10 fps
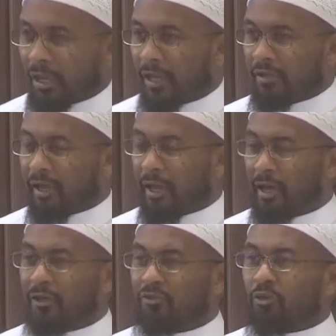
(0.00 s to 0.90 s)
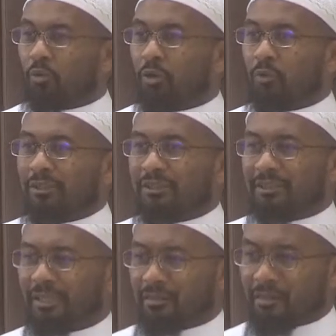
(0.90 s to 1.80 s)
and Ad, when we
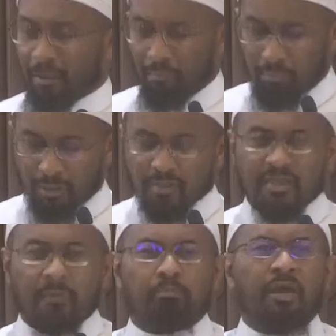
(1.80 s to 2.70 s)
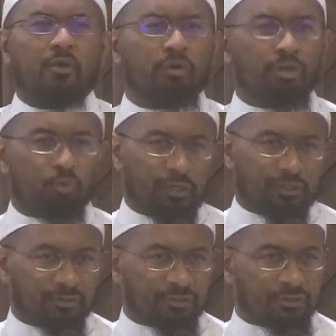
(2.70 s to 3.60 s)
sent them the barren
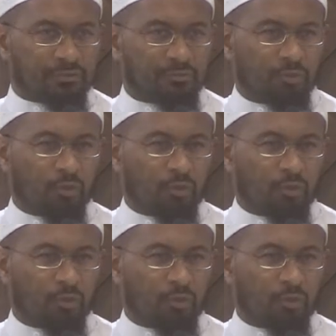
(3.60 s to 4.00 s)
winds.